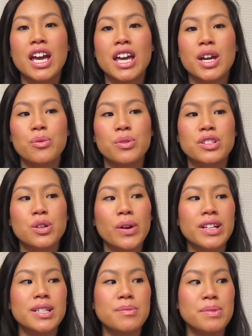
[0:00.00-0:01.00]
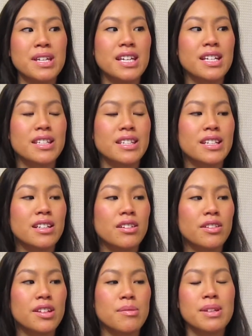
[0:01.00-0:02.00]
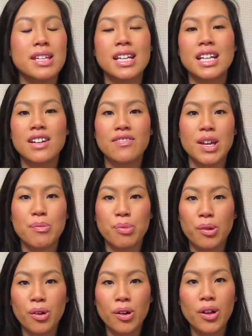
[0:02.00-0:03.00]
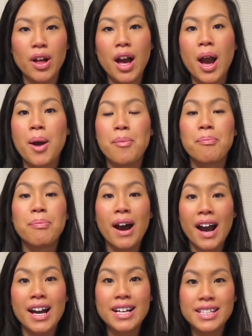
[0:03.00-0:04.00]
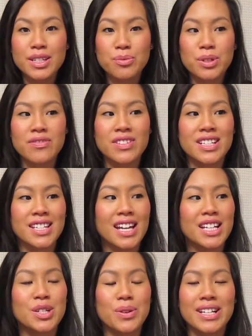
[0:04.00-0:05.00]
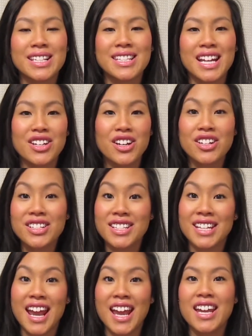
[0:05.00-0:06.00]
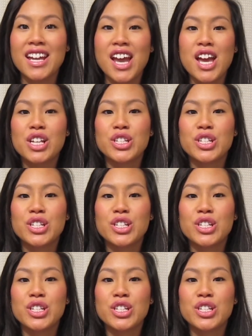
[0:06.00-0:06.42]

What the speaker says: It was going to be till the beginning of April, but we've decided to extend our stay.